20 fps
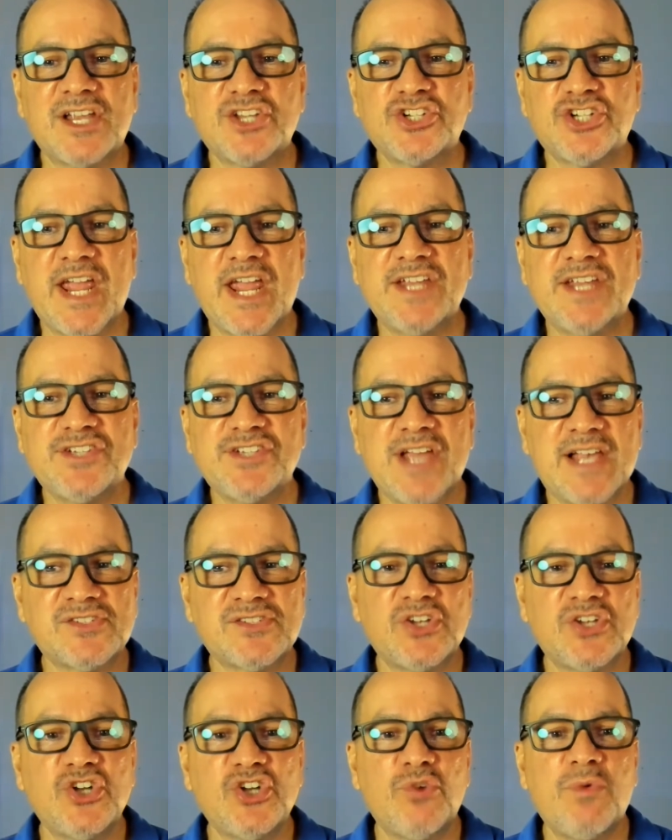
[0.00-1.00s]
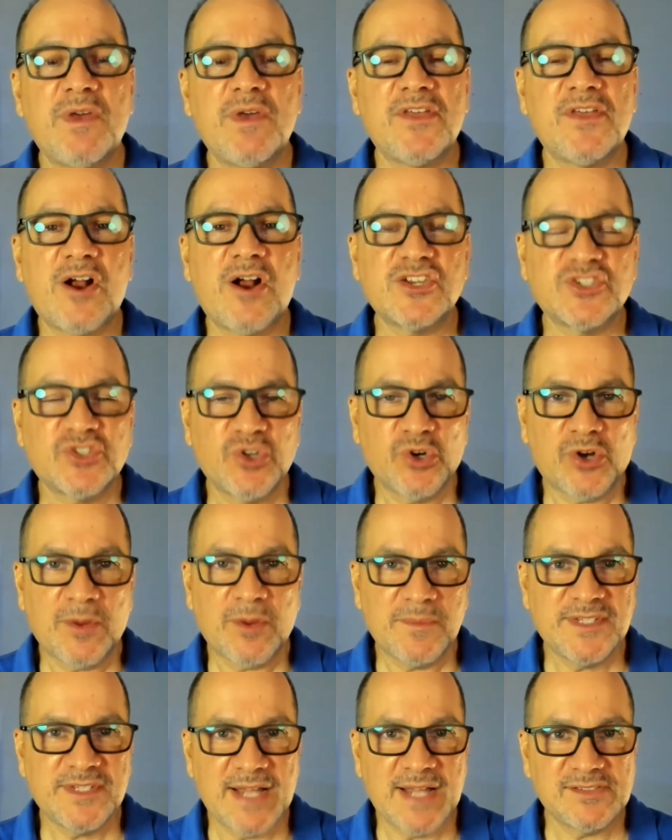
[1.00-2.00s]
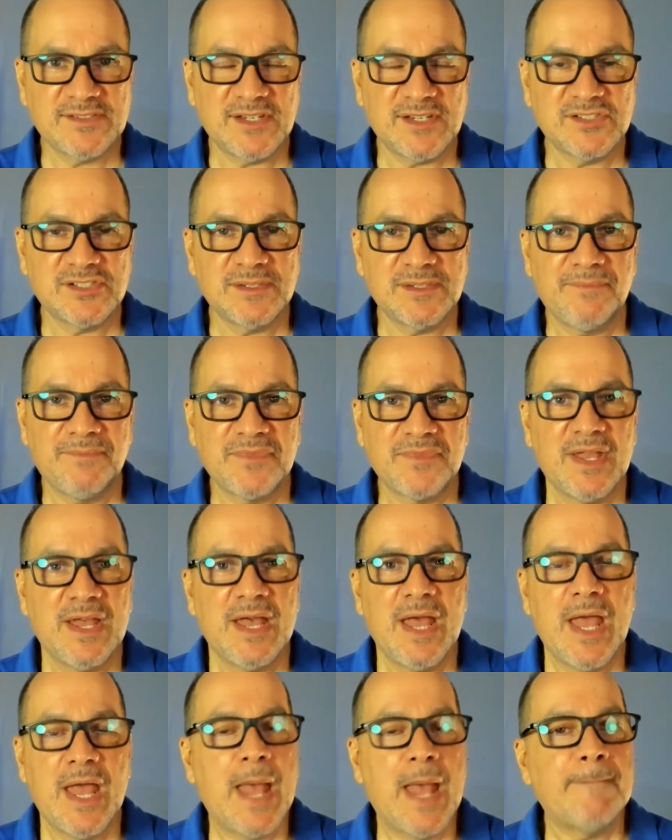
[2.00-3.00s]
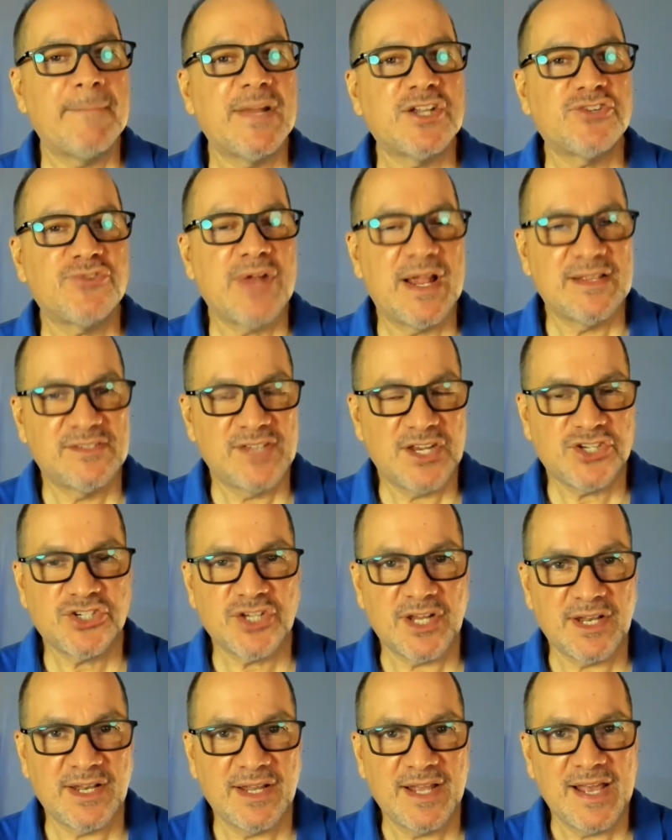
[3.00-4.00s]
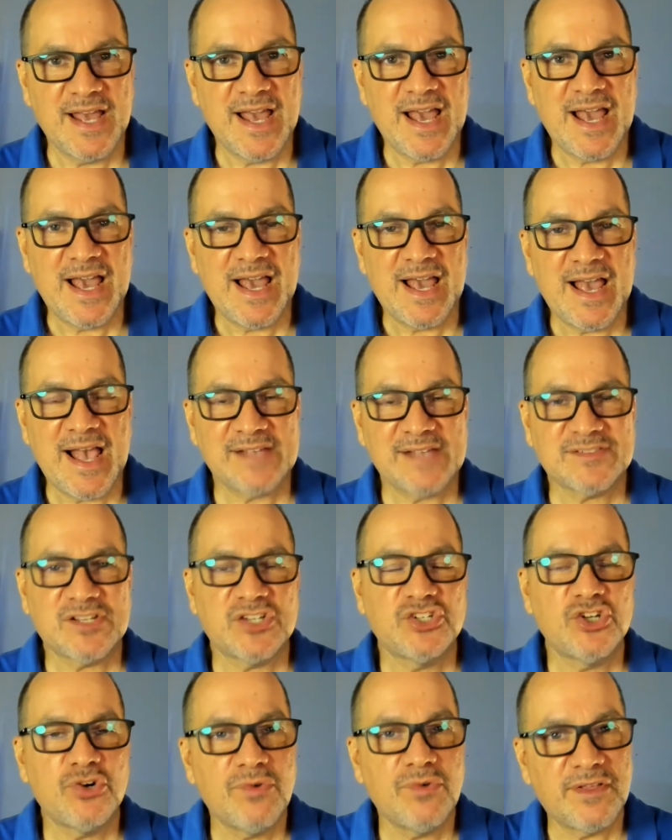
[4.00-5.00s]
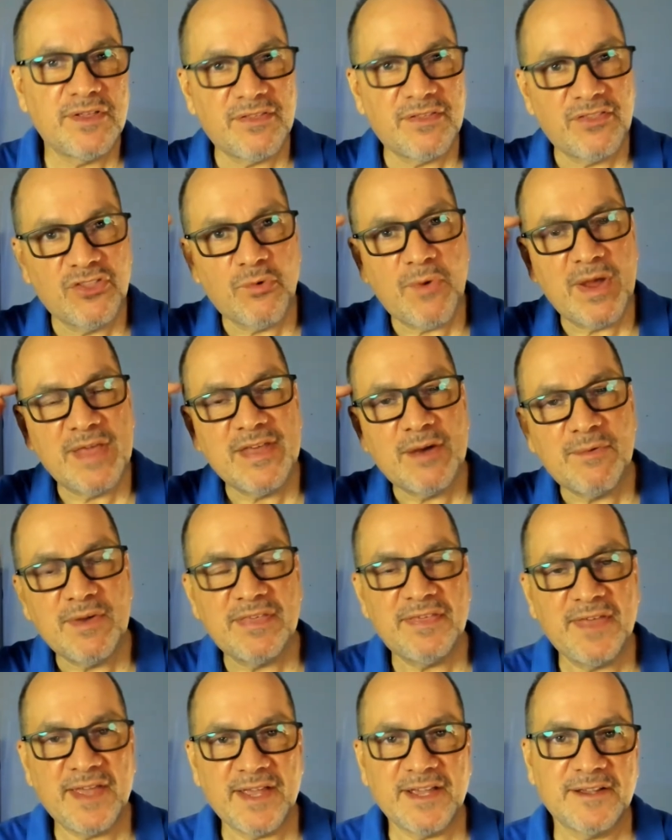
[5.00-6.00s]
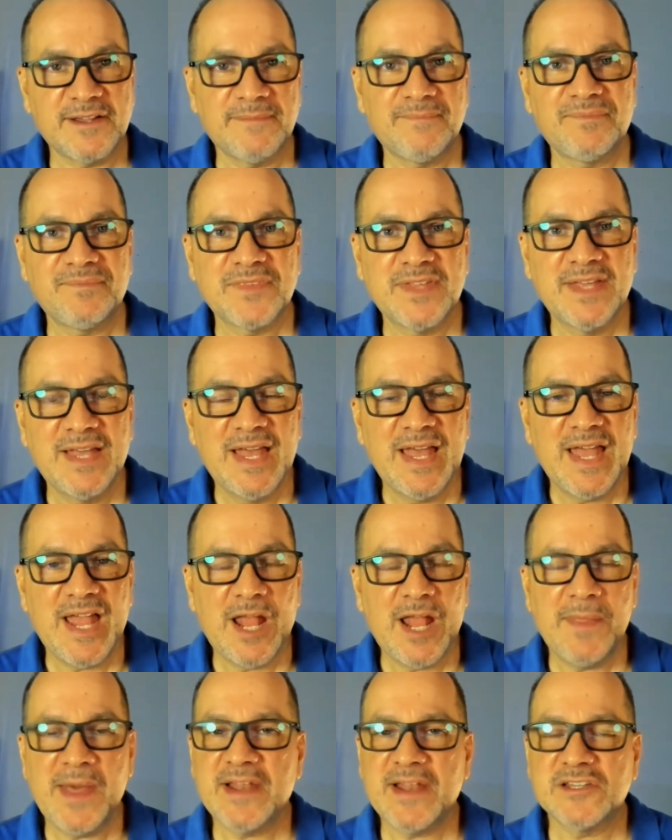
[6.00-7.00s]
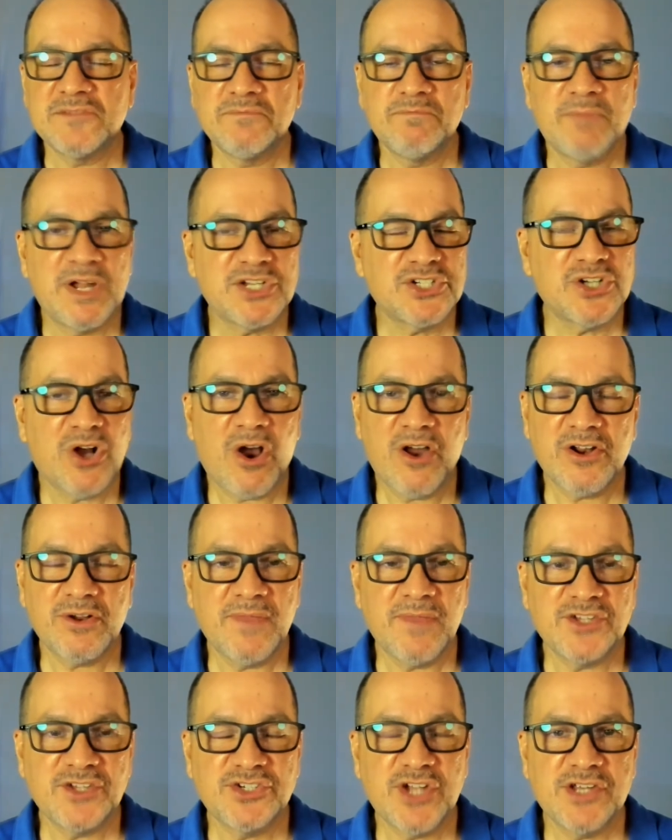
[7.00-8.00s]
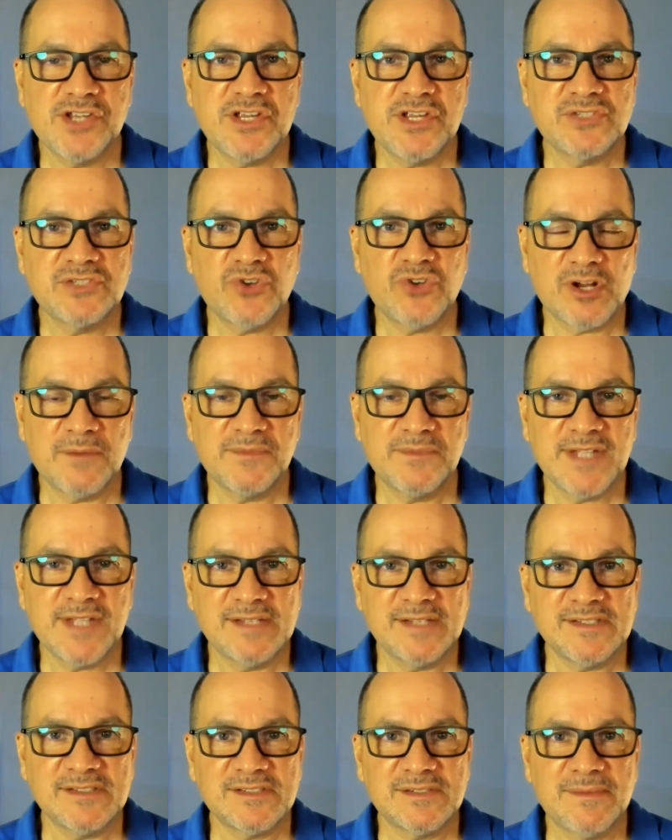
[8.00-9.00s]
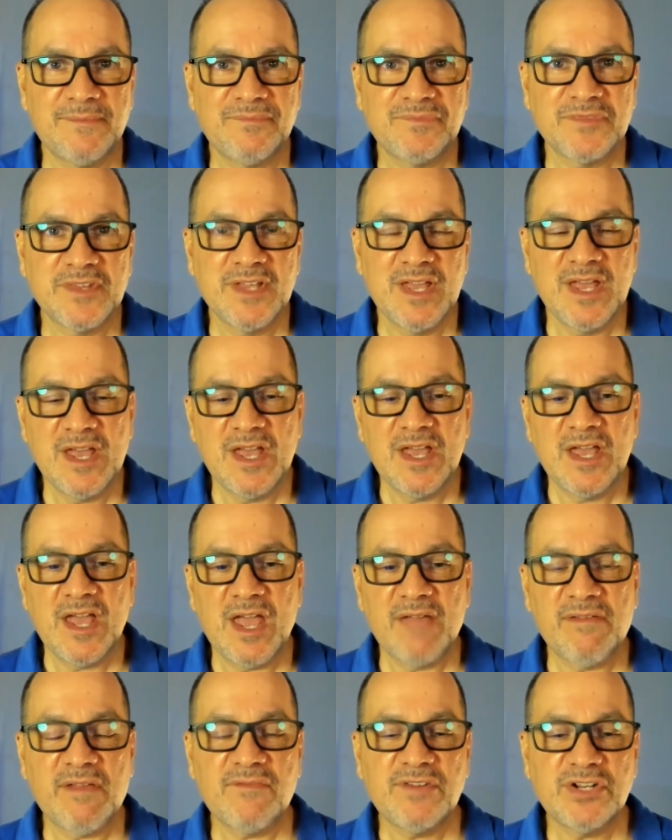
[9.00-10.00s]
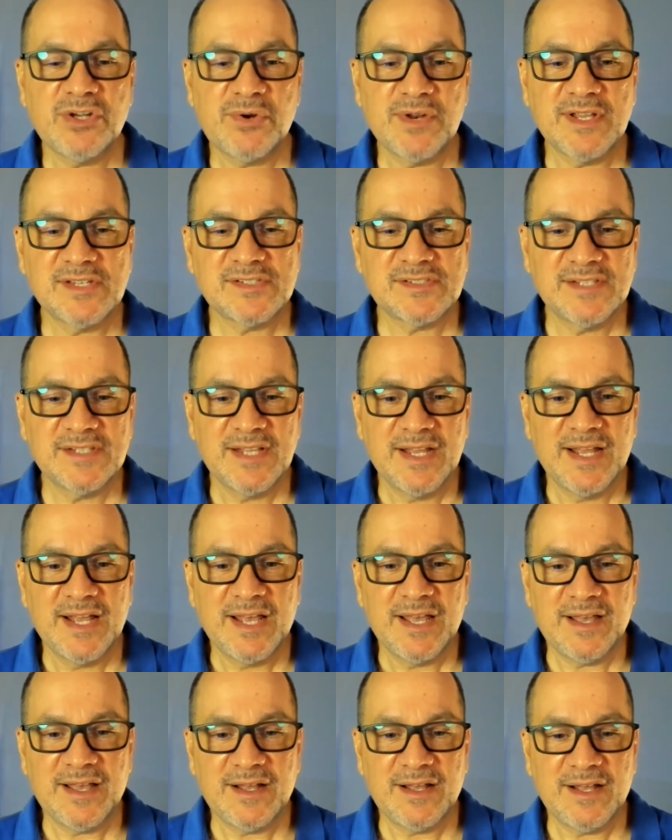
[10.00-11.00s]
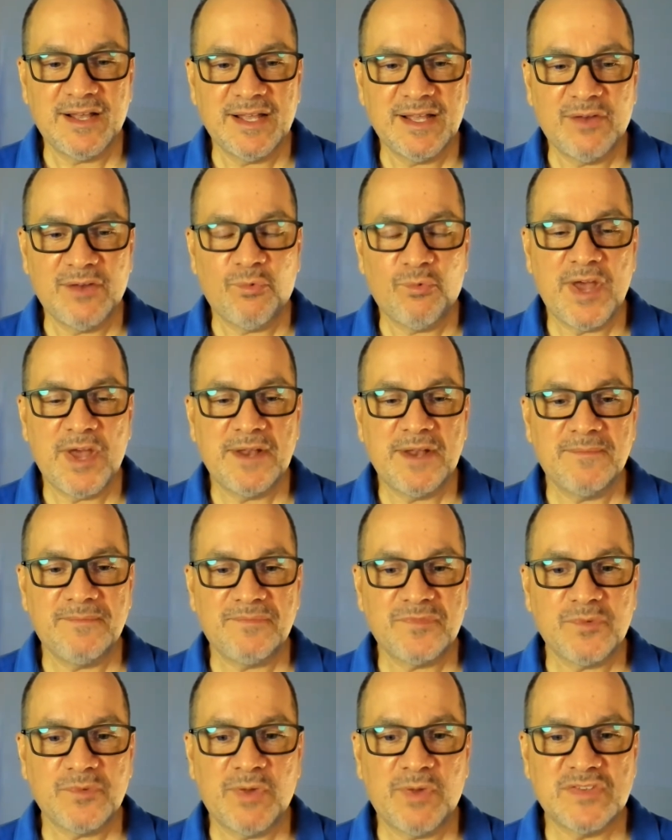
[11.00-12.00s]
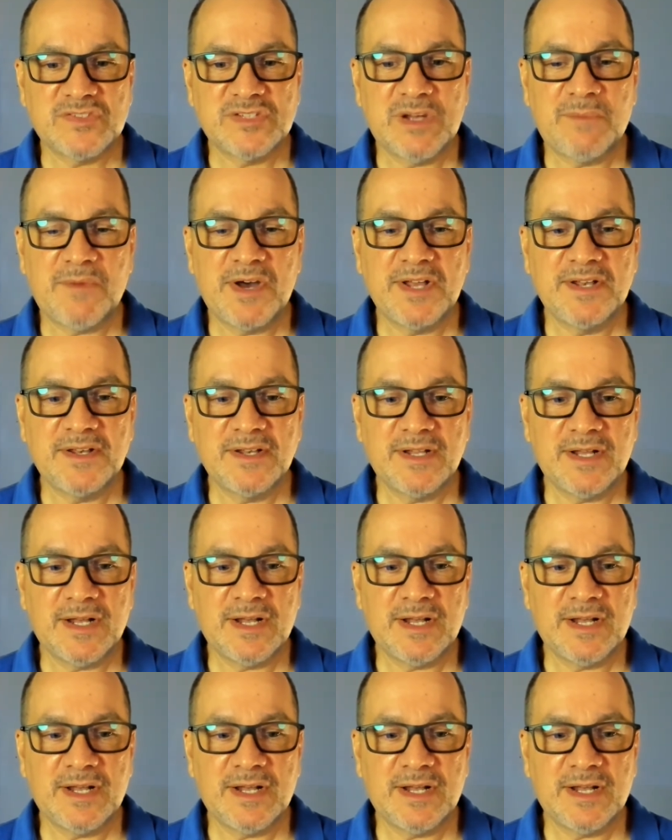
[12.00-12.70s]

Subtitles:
change has to do with our circumstances, but transition has to do with the way that we think. And that is much harder than changing circumstances. Have you ever noticed when someone